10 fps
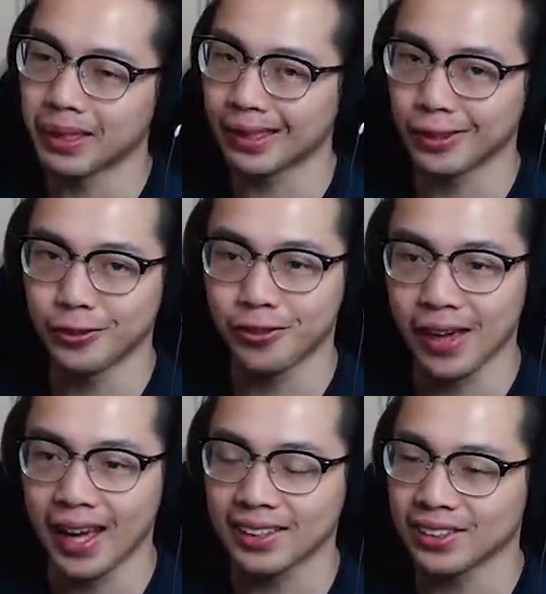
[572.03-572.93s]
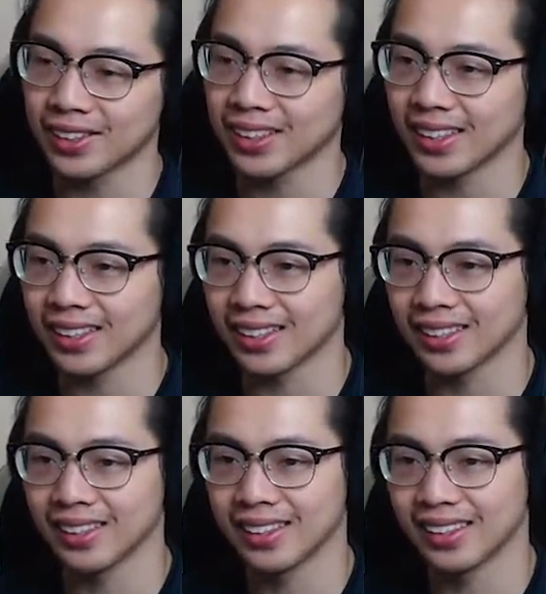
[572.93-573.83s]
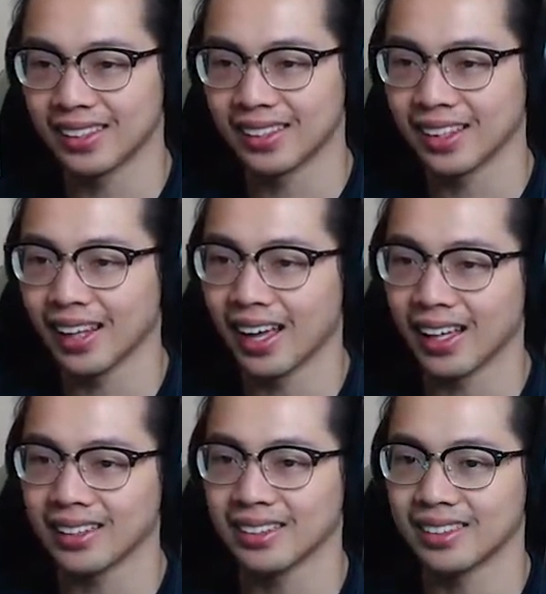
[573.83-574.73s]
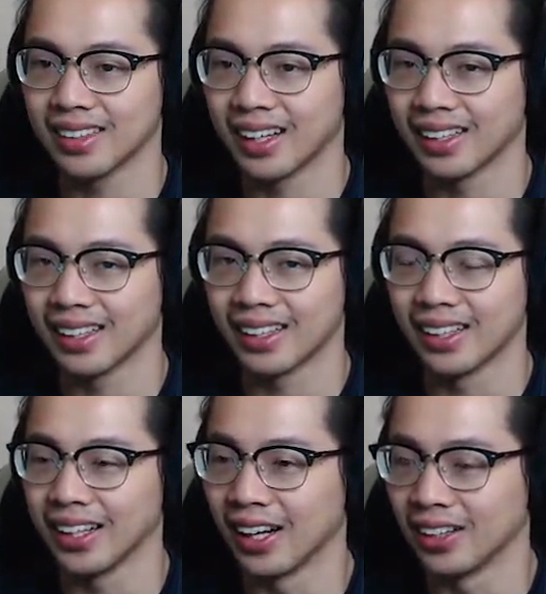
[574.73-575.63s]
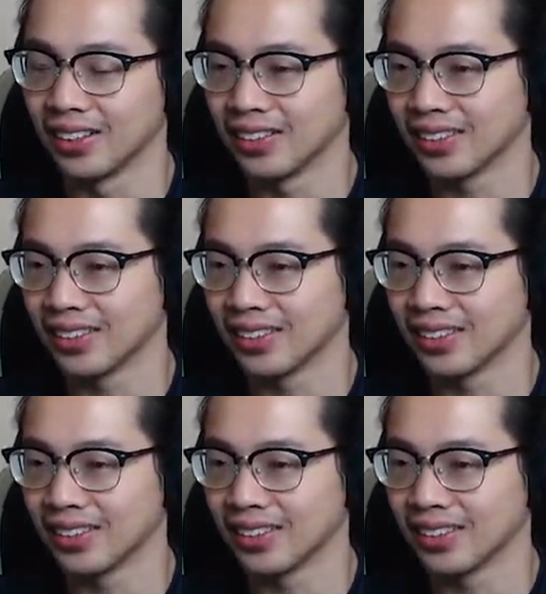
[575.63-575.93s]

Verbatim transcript: be a little faster than than that. I don't, I don't know.